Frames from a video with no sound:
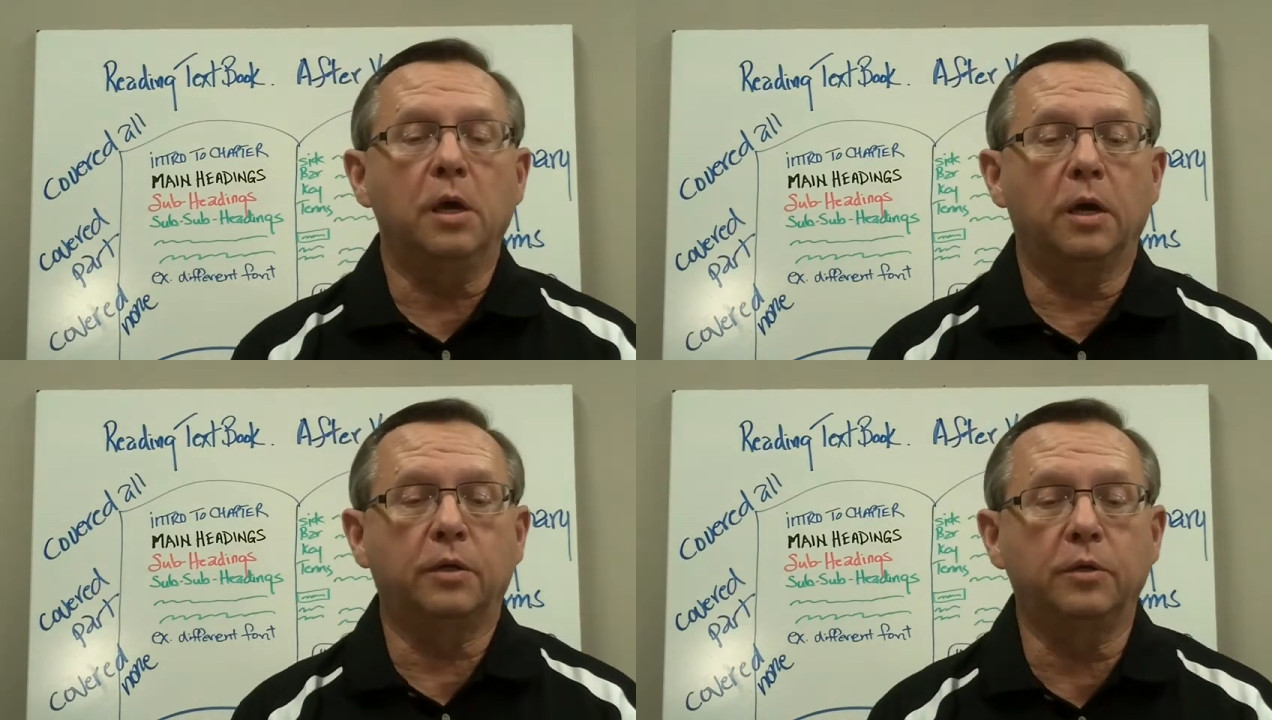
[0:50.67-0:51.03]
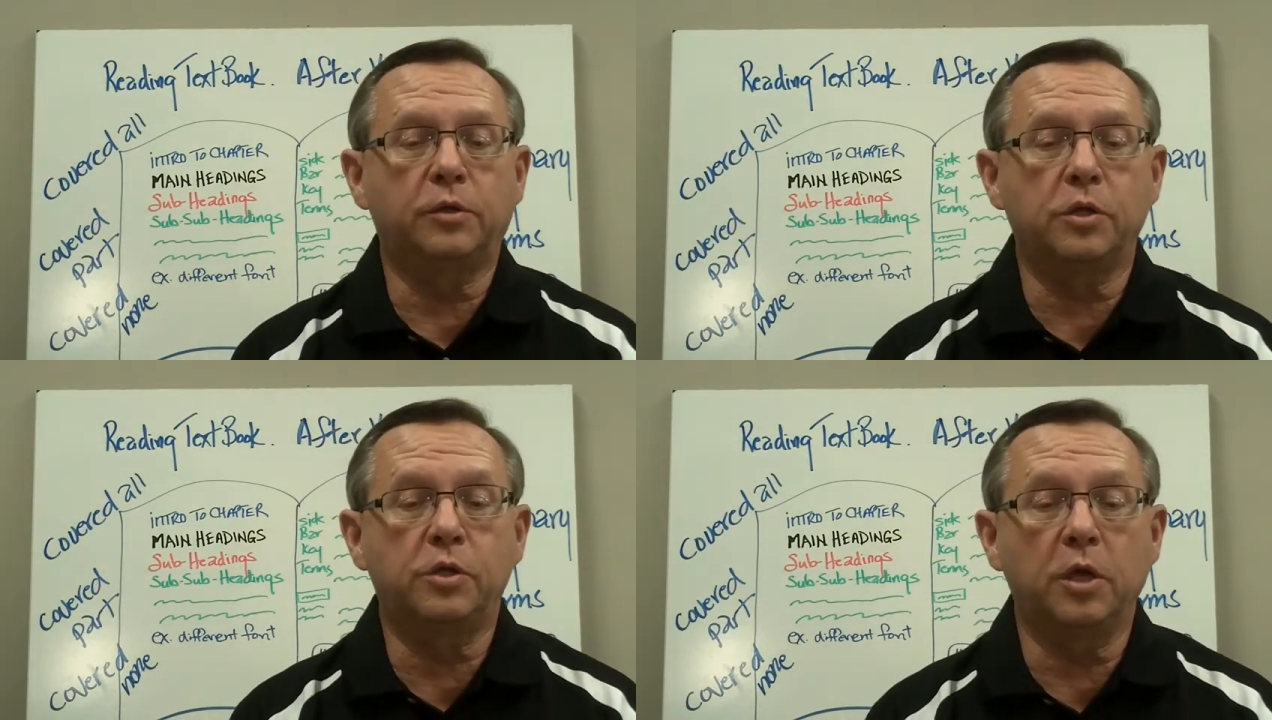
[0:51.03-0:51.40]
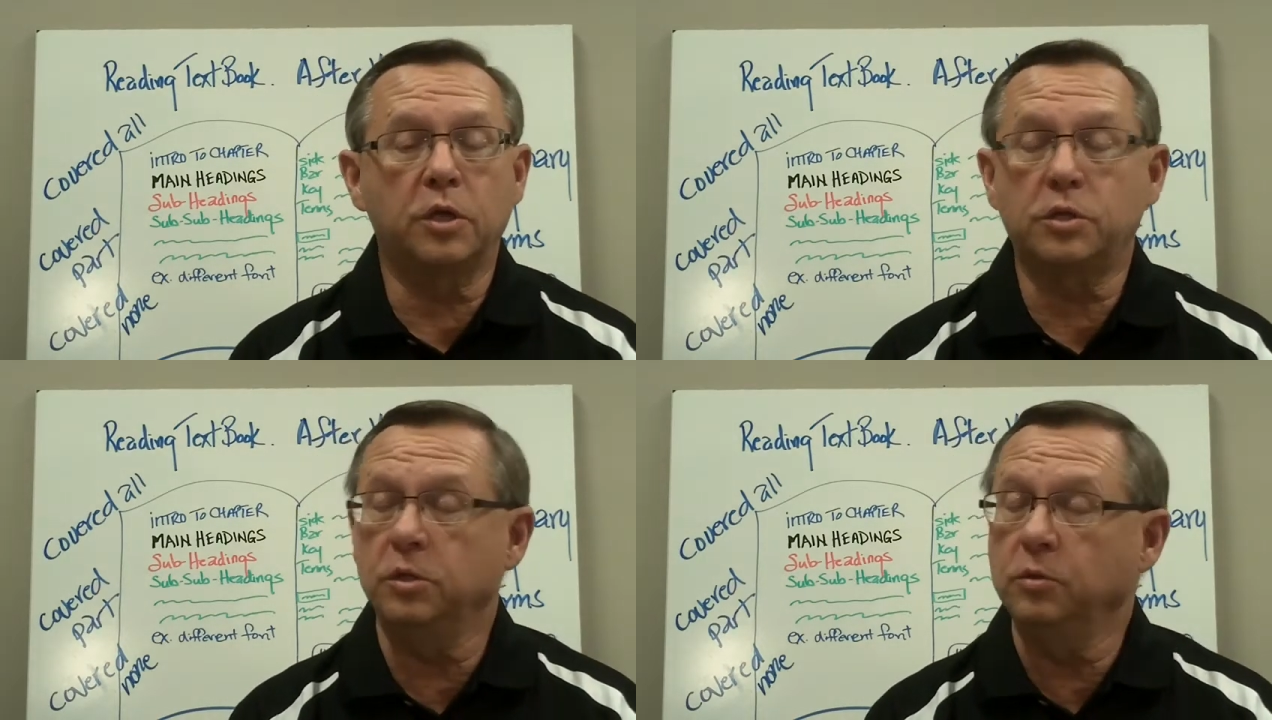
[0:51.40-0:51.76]
A good
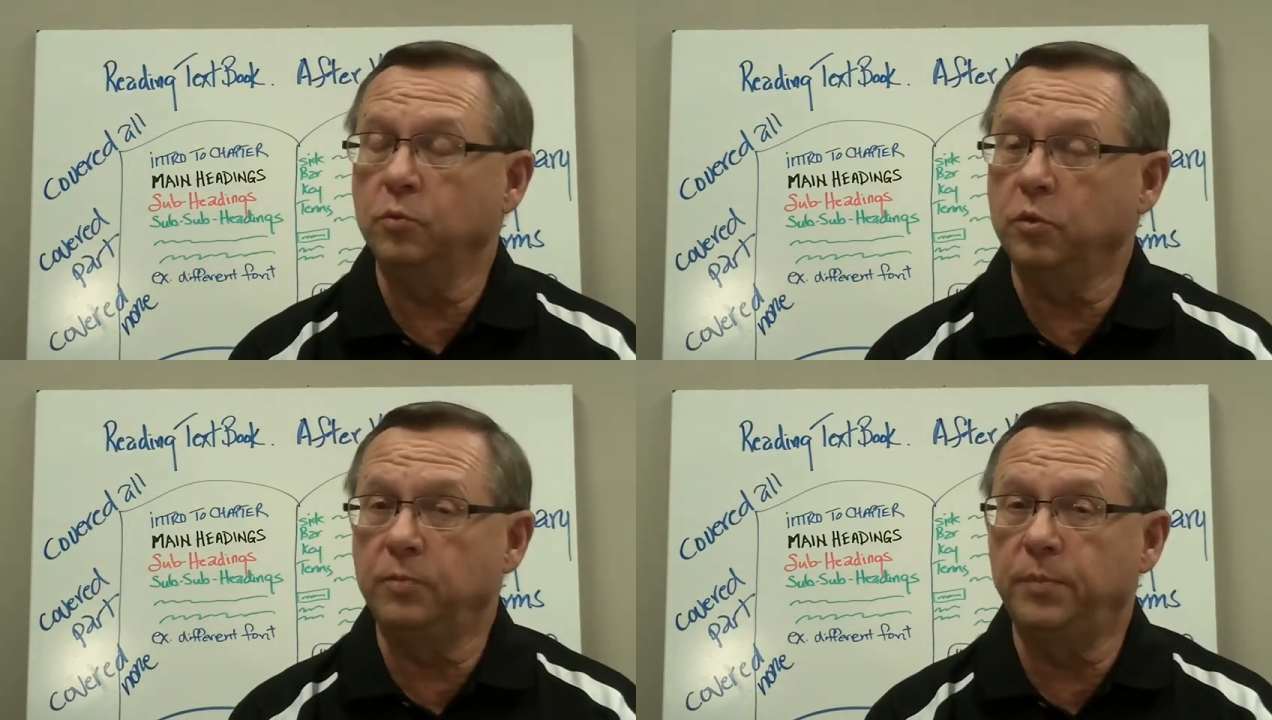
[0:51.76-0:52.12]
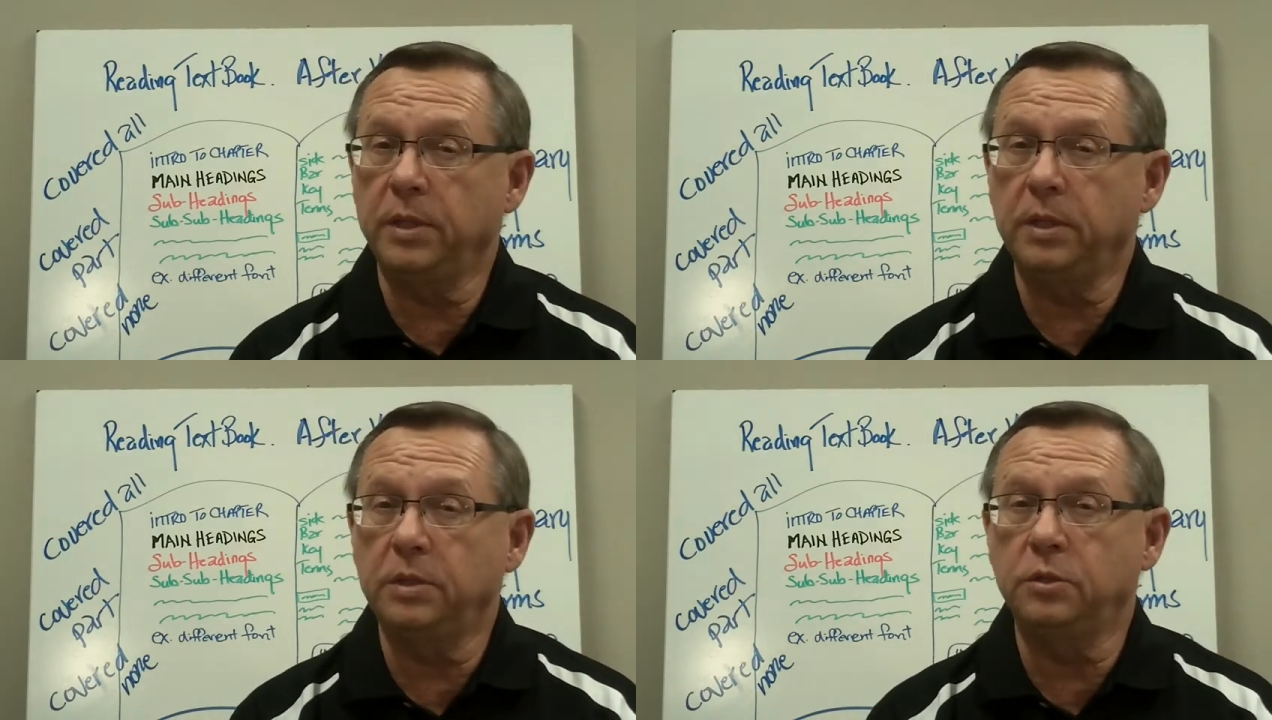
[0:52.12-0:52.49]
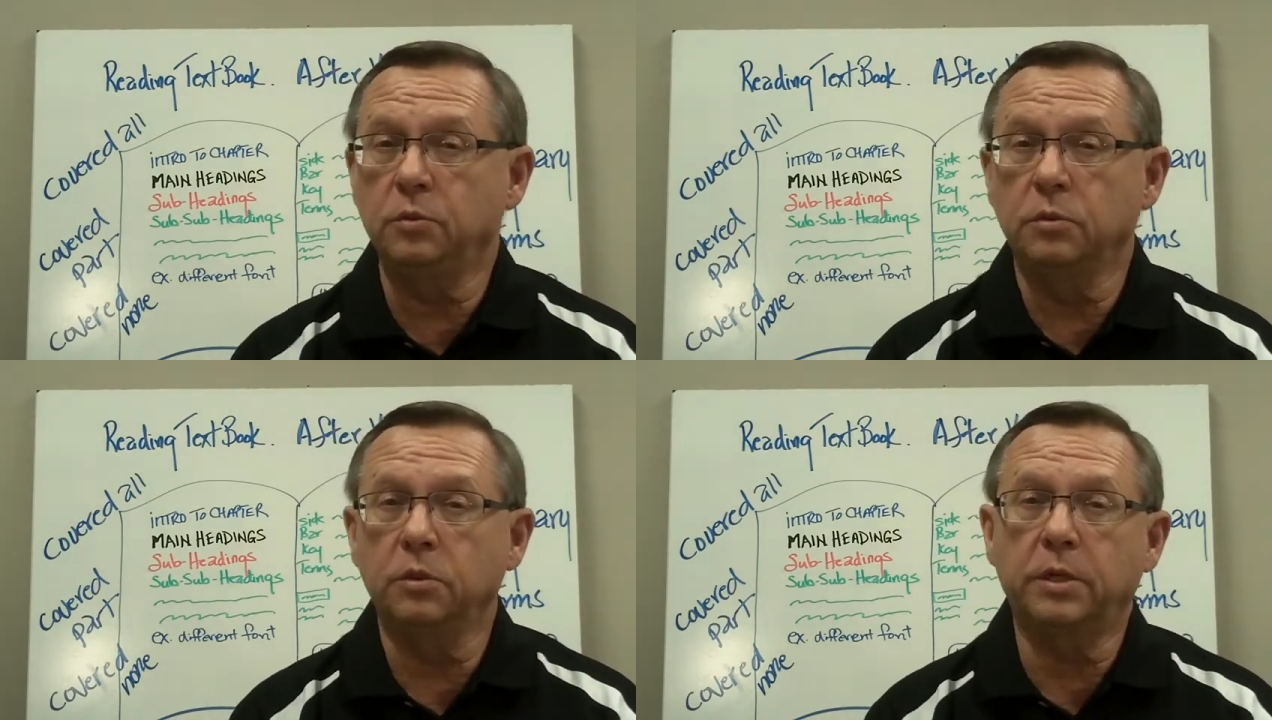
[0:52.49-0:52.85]
suggestion would be
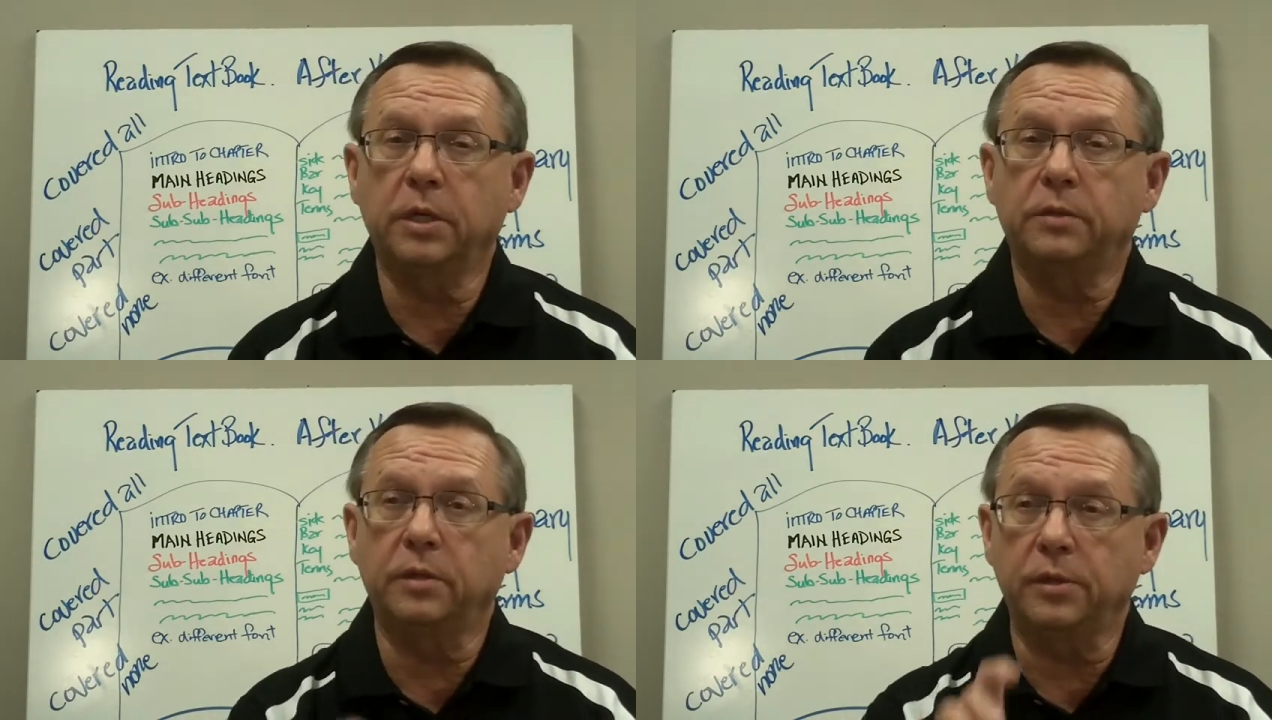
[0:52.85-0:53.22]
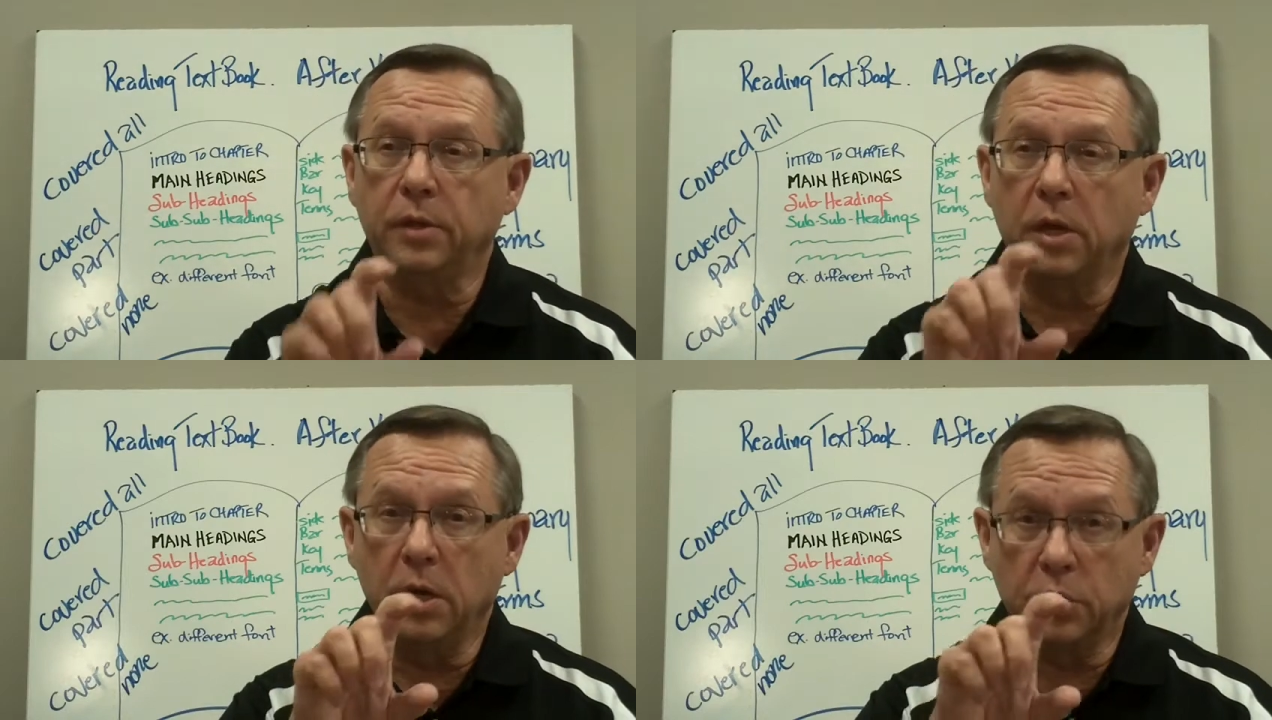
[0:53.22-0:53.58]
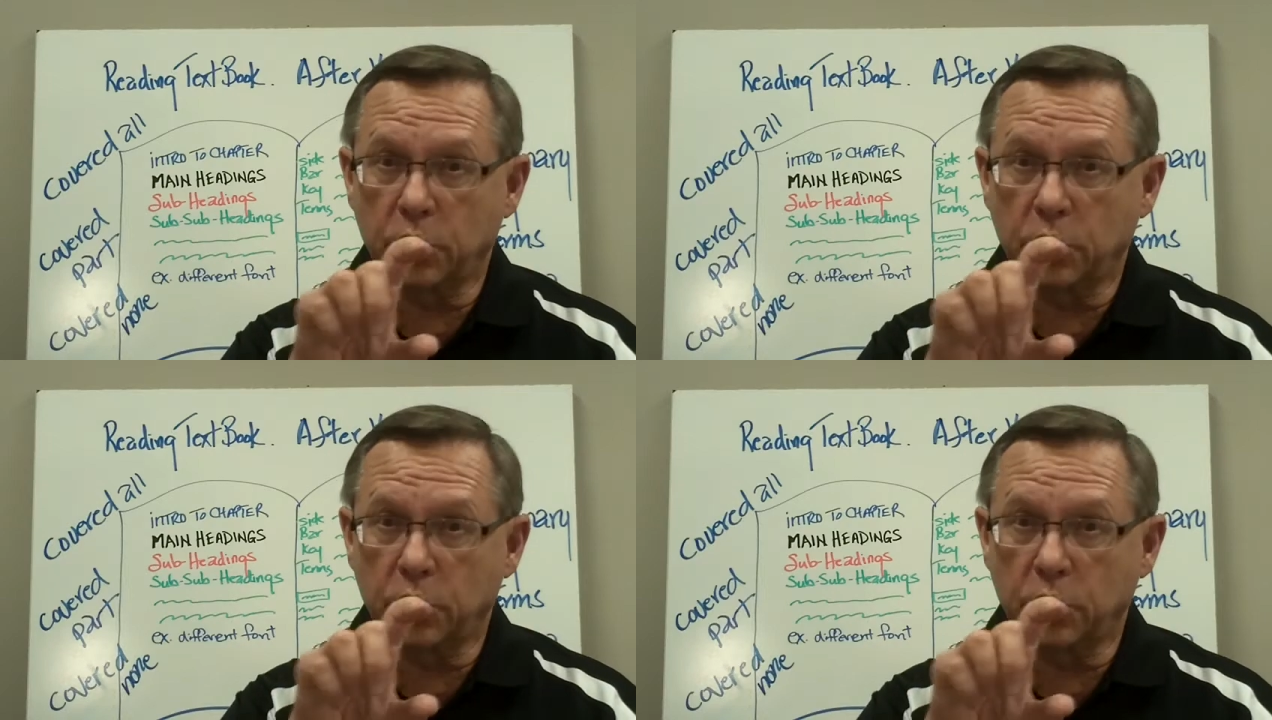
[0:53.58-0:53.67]
to look at the